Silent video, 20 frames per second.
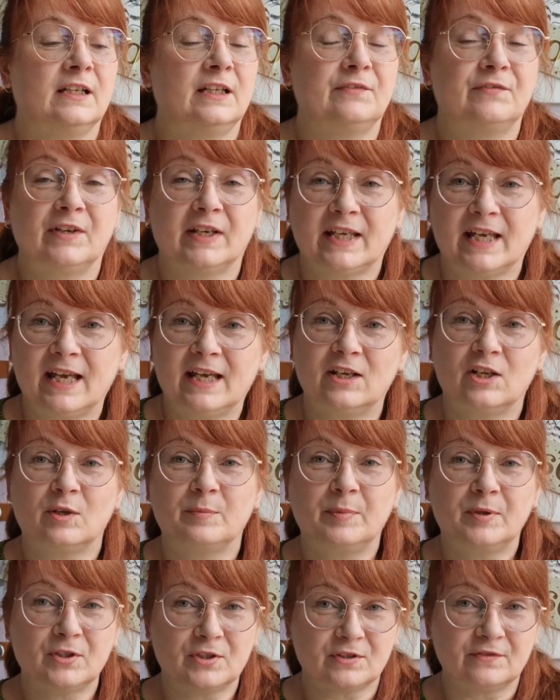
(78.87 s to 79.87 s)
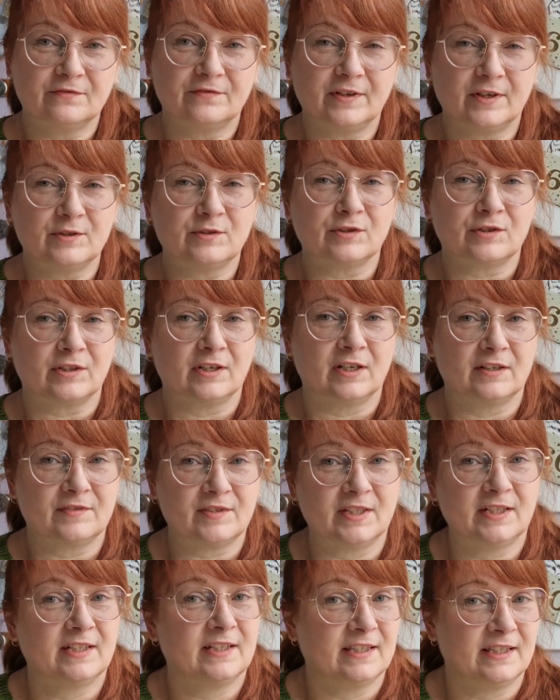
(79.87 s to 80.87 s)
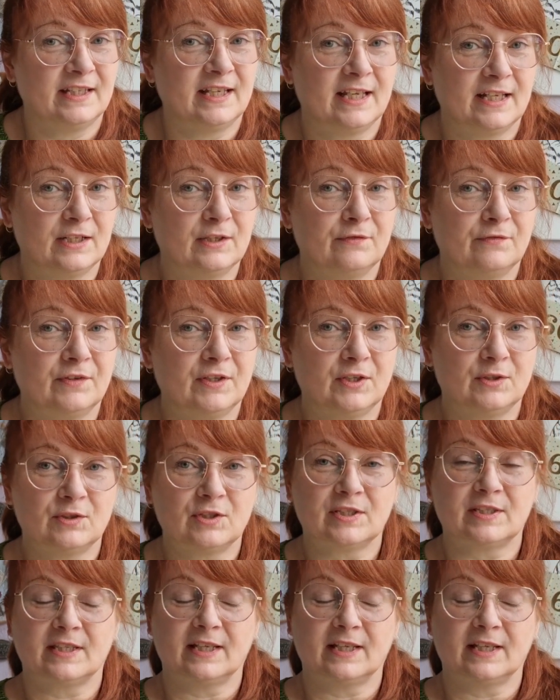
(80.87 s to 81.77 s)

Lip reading: If I can, I'll put some photographs in at the end for you to